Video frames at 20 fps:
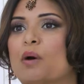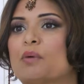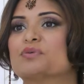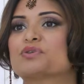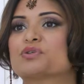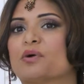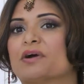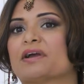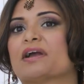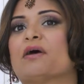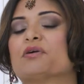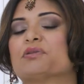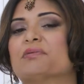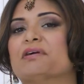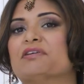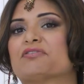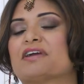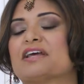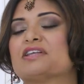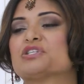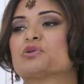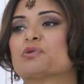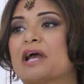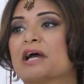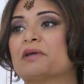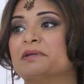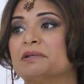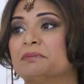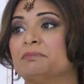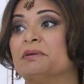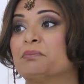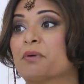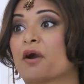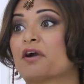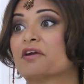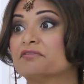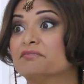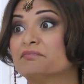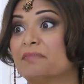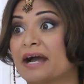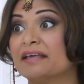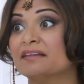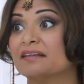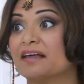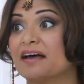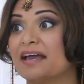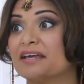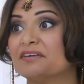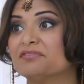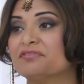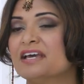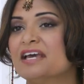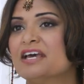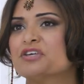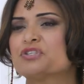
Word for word: what was going on with my friends around me to be part of my life.